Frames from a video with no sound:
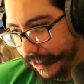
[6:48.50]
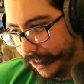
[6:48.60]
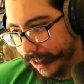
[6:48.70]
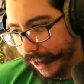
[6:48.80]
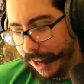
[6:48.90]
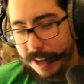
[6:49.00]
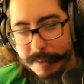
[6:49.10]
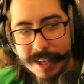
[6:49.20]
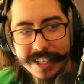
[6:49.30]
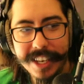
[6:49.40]

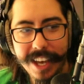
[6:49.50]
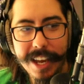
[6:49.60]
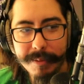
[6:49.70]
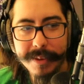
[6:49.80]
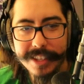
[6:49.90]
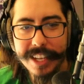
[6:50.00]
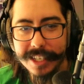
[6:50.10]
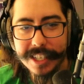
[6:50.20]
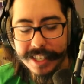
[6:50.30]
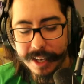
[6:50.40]
That
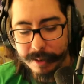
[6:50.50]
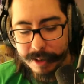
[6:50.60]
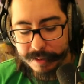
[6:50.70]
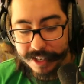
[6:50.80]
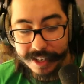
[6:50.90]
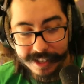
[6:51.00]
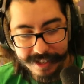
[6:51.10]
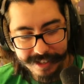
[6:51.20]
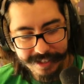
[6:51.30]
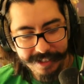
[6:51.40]
is exactly what I'm saying.
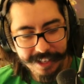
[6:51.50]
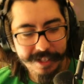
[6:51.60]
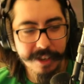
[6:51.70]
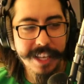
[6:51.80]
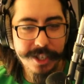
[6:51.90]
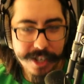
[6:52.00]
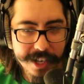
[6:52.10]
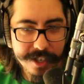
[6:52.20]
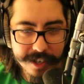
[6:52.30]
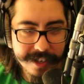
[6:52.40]
It's called
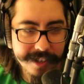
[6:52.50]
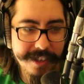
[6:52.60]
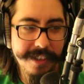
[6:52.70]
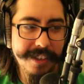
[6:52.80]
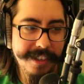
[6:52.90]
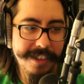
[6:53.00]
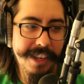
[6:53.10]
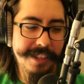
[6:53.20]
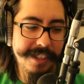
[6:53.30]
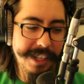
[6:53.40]
education.
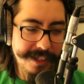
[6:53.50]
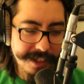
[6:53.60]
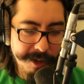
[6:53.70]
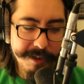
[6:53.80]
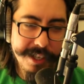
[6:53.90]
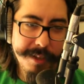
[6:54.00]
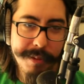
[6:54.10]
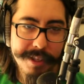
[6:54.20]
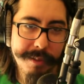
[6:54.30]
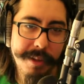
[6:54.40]
It's literally the
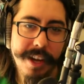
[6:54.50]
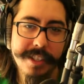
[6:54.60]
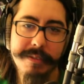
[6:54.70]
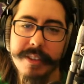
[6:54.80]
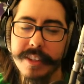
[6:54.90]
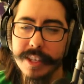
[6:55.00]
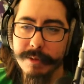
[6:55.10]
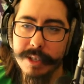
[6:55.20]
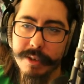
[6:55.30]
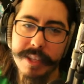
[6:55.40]
building blocks of all the things
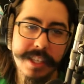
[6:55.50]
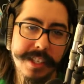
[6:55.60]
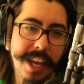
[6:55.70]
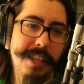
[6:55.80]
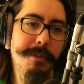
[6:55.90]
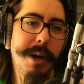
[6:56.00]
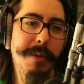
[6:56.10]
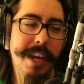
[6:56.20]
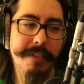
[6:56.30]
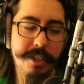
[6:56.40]
we do. That's exactly why we
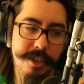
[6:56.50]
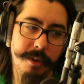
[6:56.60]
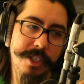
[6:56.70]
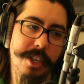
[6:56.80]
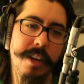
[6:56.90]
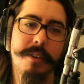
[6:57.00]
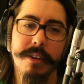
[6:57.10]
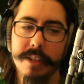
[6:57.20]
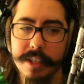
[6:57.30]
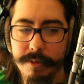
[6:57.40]
have this show in
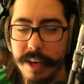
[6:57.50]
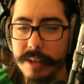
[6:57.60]
general. That's why